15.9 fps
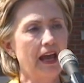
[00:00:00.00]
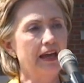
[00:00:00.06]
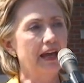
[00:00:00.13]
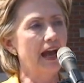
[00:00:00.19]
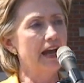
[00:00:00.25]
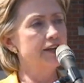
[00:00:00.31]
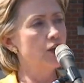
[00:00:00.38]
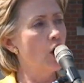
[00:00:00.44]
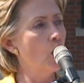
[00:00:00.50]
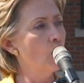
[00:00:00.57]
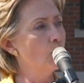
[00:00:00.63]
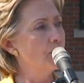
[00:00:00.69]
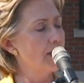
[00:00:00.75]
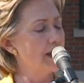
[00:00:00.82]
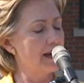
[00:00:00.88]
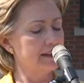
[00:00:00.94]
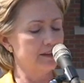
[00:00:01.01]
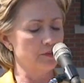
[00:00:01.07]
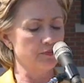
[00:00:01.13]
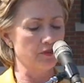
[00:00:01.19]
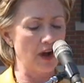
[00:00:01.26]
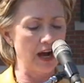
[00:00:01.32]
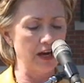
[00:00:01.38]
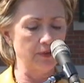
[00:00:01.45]
and I know that the
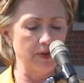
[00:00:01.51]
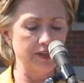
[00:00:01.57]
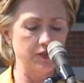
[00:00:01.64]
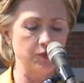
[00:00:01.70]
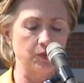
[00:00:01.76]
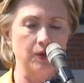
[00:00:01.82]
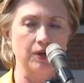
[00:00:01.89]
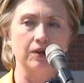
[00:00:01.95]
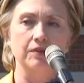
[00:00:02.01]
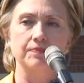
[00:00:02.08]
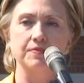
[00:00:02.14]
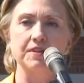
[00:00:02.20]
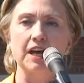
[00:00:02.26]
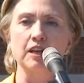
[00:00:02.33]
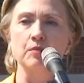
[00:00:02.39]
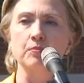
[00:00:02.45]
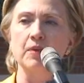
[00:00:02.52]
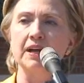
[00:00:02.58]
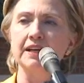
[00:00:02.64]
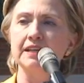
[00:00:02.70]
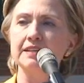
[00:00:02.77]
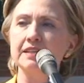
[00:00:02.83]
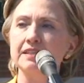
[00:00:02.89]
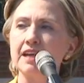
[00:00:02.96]
progress we're
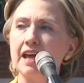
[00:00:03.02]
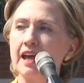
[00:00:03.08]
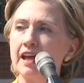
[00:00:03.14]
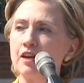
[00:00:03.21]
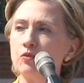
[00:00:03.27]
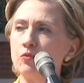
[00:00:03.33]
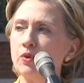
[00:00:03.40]
celebrating today